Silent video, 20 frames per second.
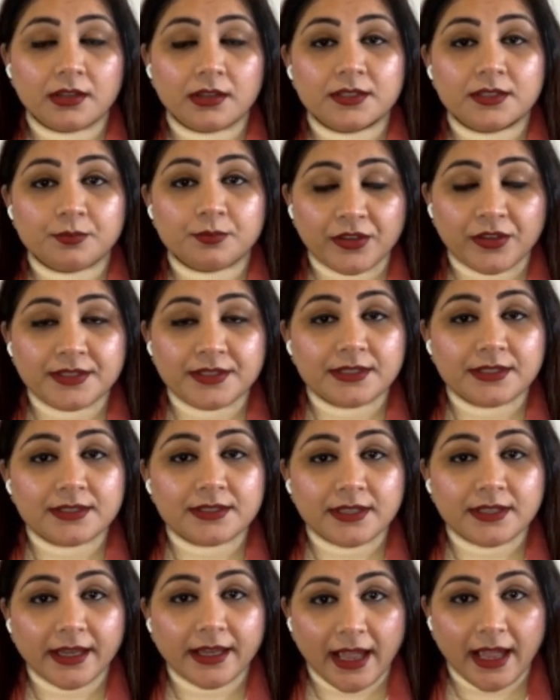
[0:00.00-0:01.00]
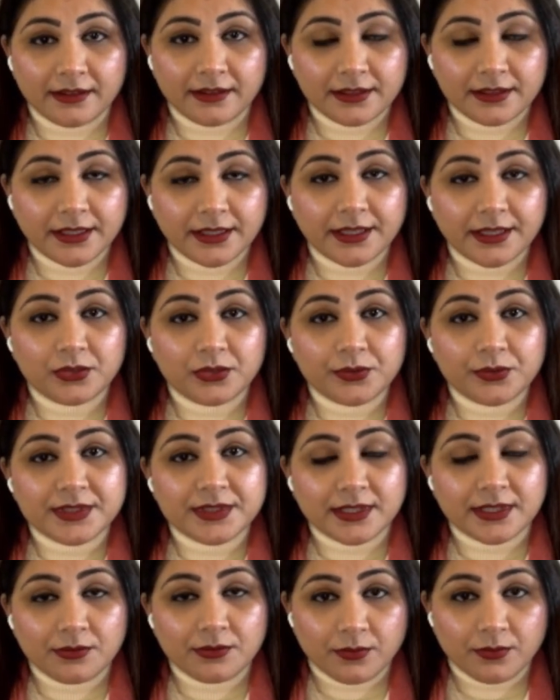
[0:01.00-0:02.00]
Sponsor is the candidate who
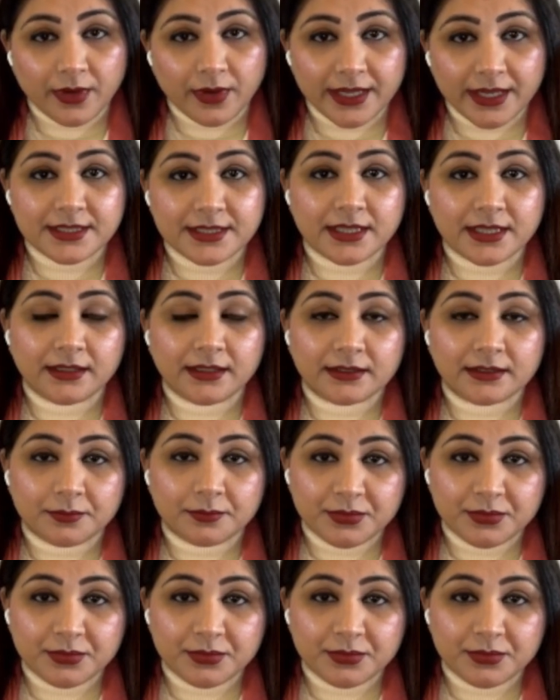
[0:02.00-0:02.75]
is inviting